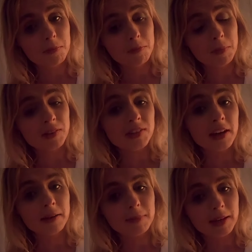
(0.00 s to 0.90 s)
my
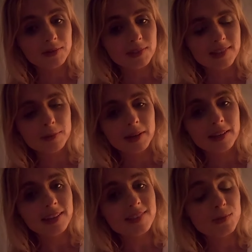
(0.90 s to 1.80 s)
time out as well
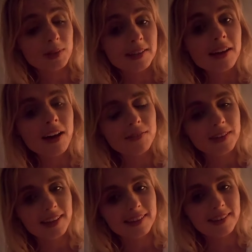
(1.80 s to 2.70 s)
is drinking
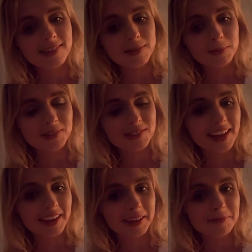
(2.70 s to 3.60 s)
coffee in the
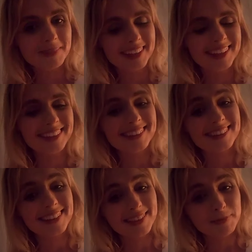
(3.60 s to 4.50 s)
summertime.
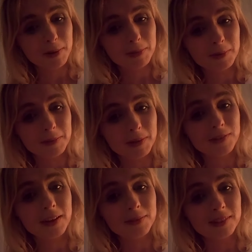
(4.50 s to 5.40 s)
That's probably one of my
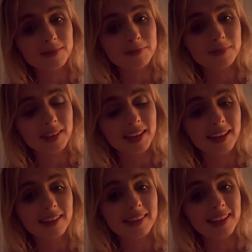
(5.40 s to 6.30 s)

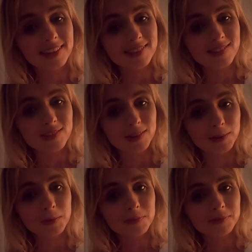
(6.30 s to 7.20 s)
favorite things to do,
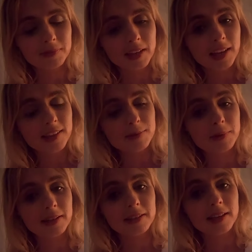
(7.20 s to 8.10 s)
as
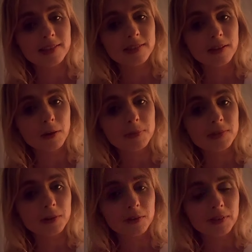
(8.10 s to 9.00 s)
well as
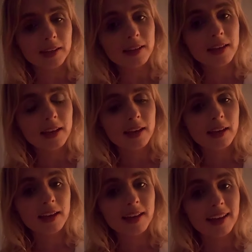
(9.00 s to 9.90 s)
observing.
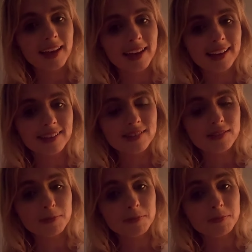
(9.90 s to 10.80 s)
And
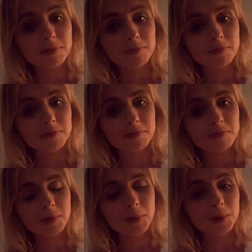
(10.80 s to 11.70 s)

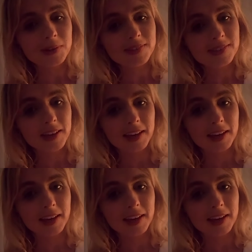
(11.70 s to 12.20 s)
of course,